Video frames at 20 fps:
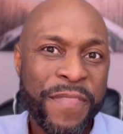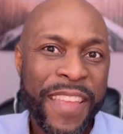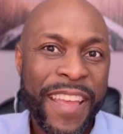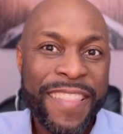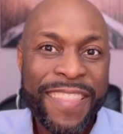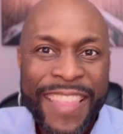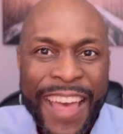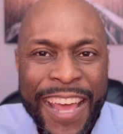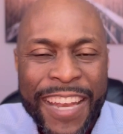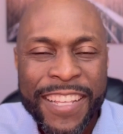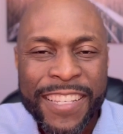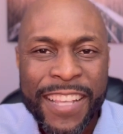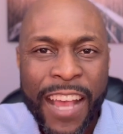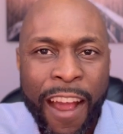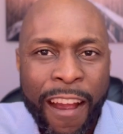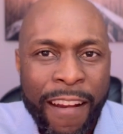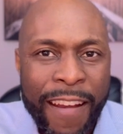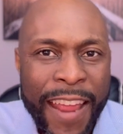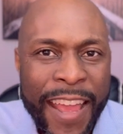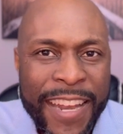That is
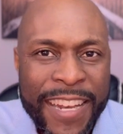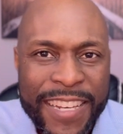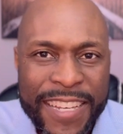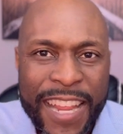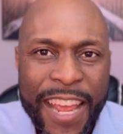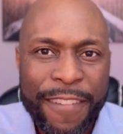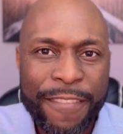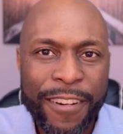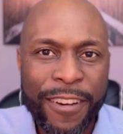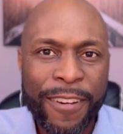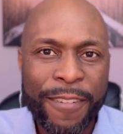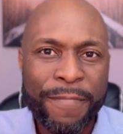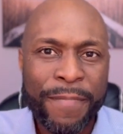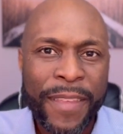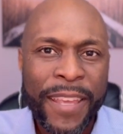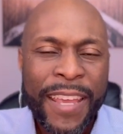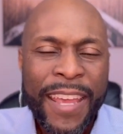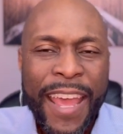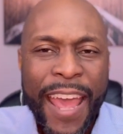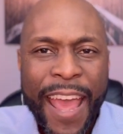our endeavor
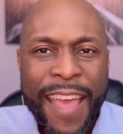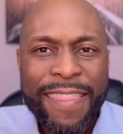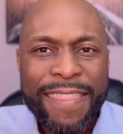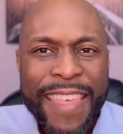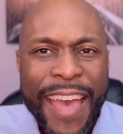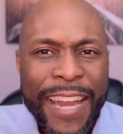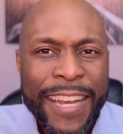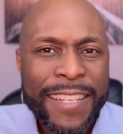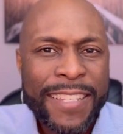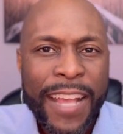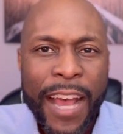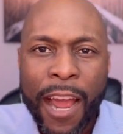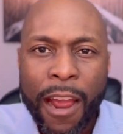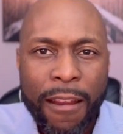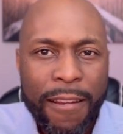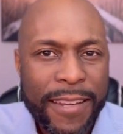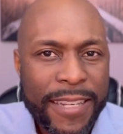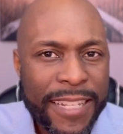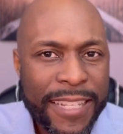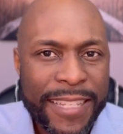and that is
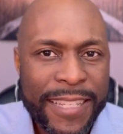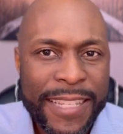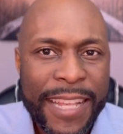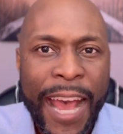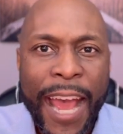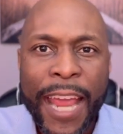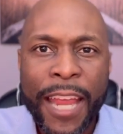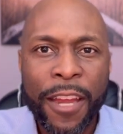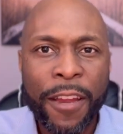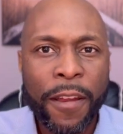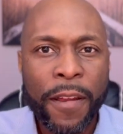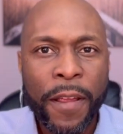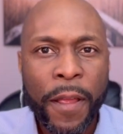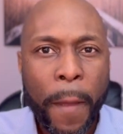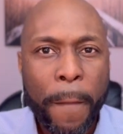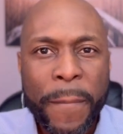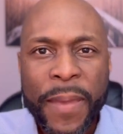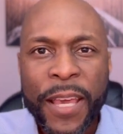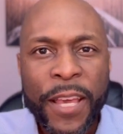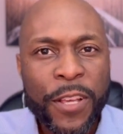our desire
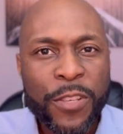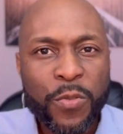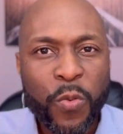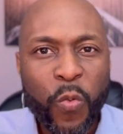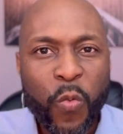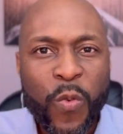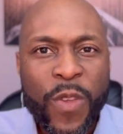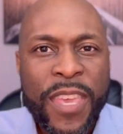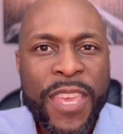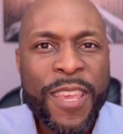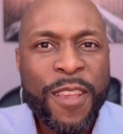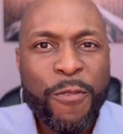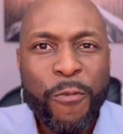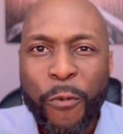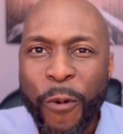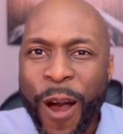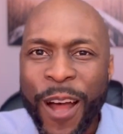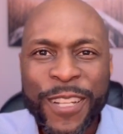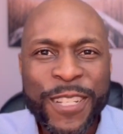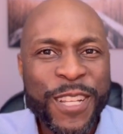because we
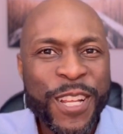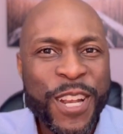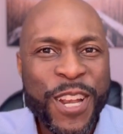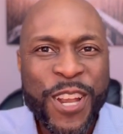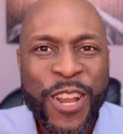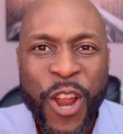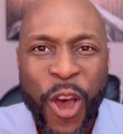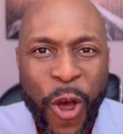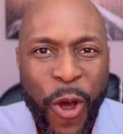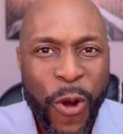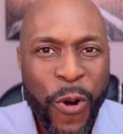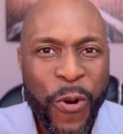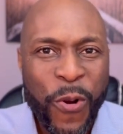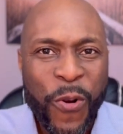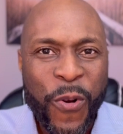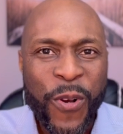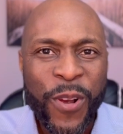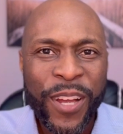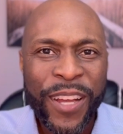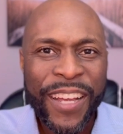want to
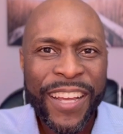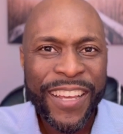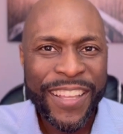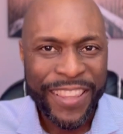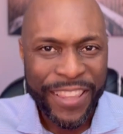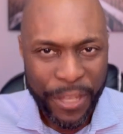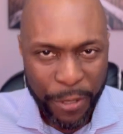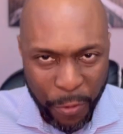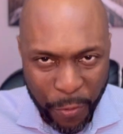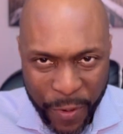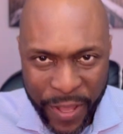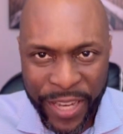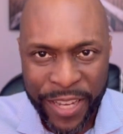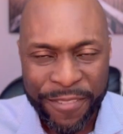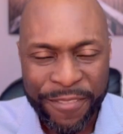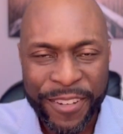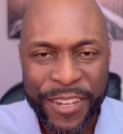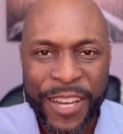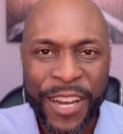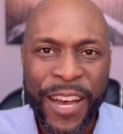know the will
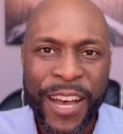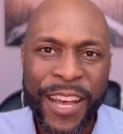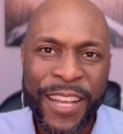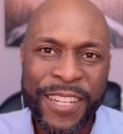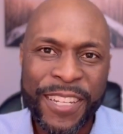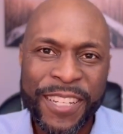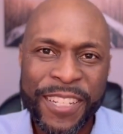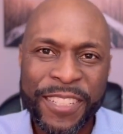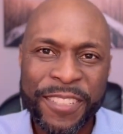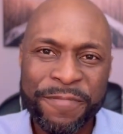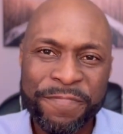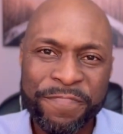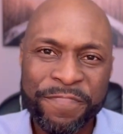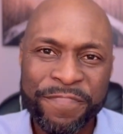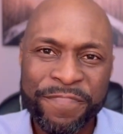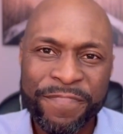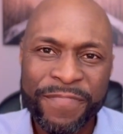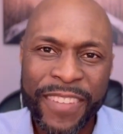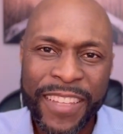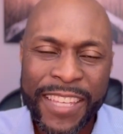of God.
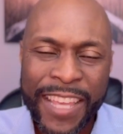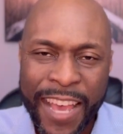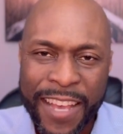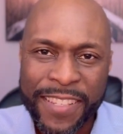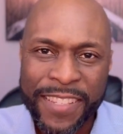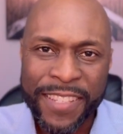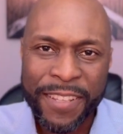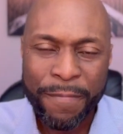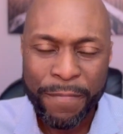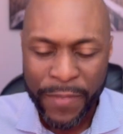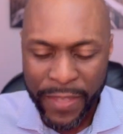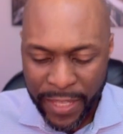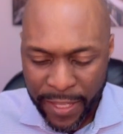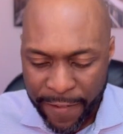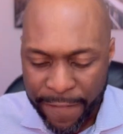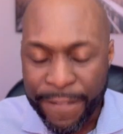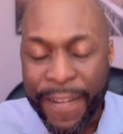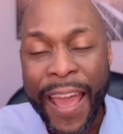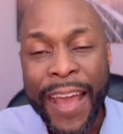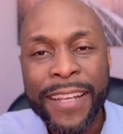Yes,
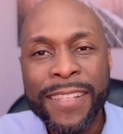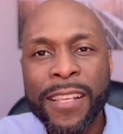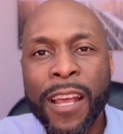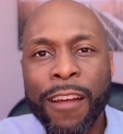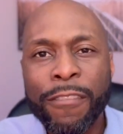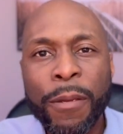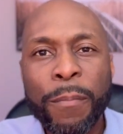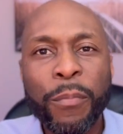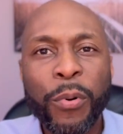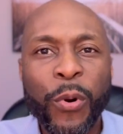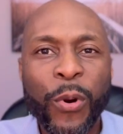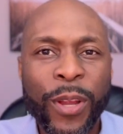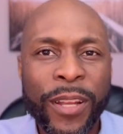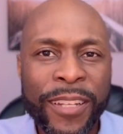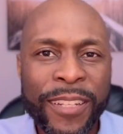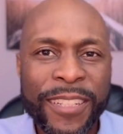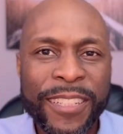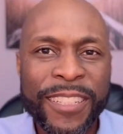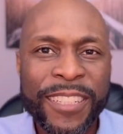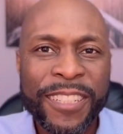facts are
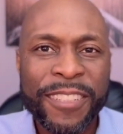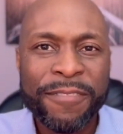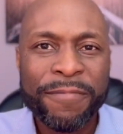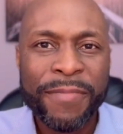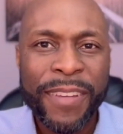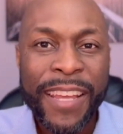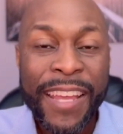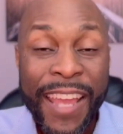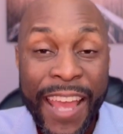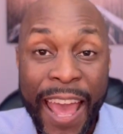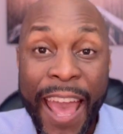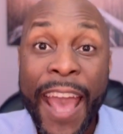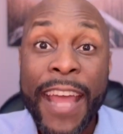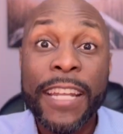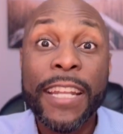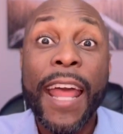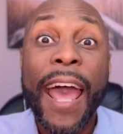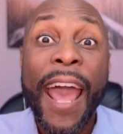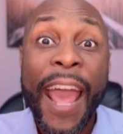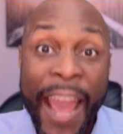important,
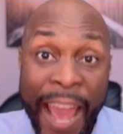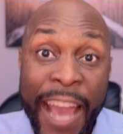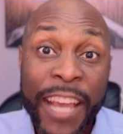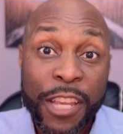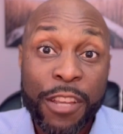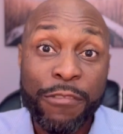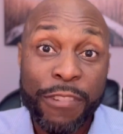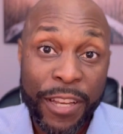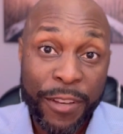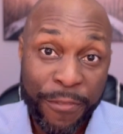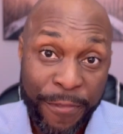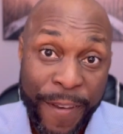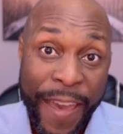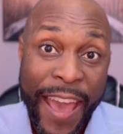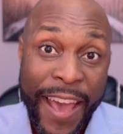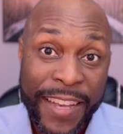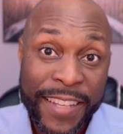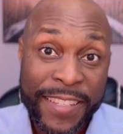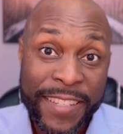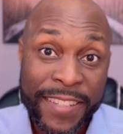and accurate
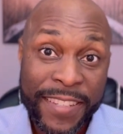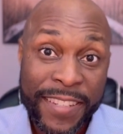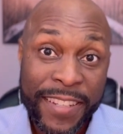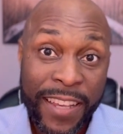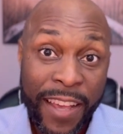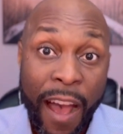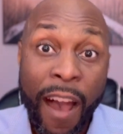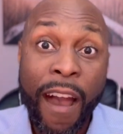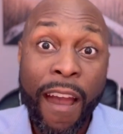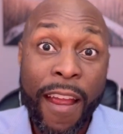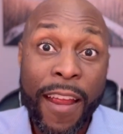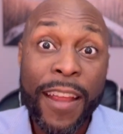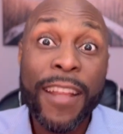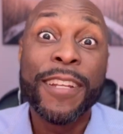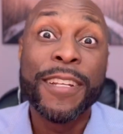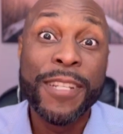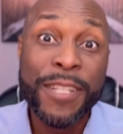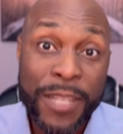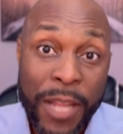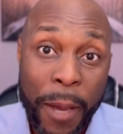facts are
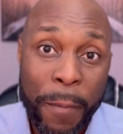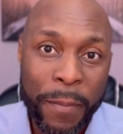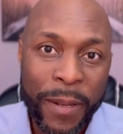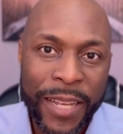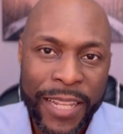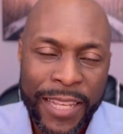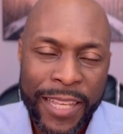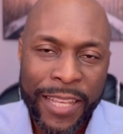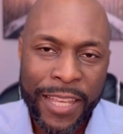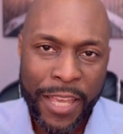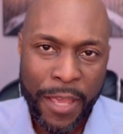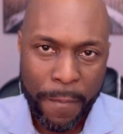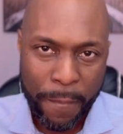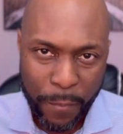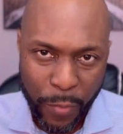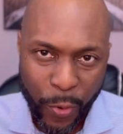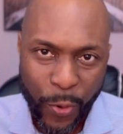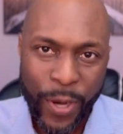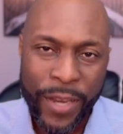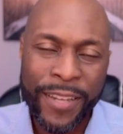doubly
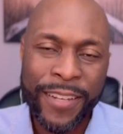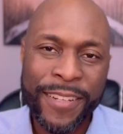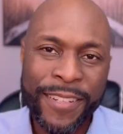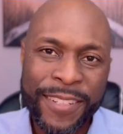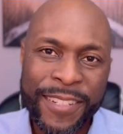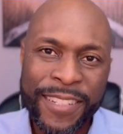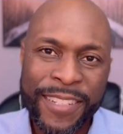important.